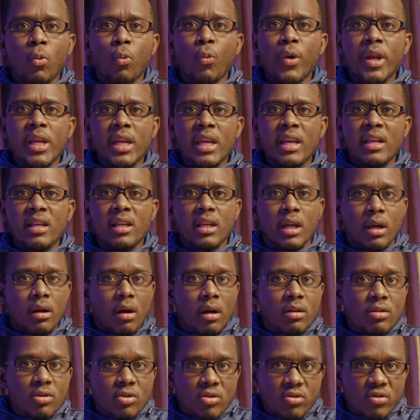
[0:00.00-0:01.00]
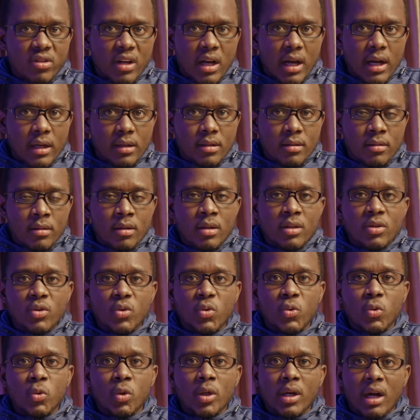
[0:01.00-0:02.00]
winning the contract
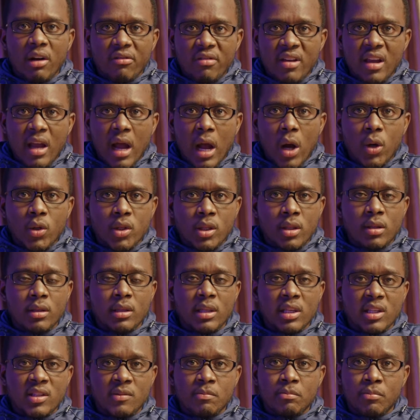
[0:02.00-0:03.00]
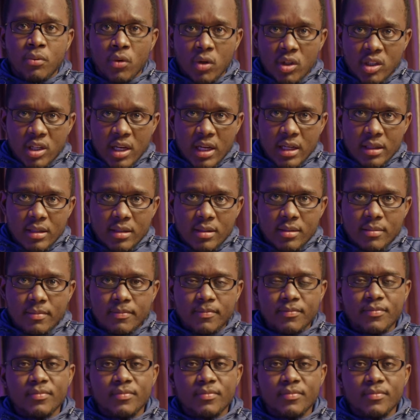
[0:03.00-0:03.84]
to carry out these projects.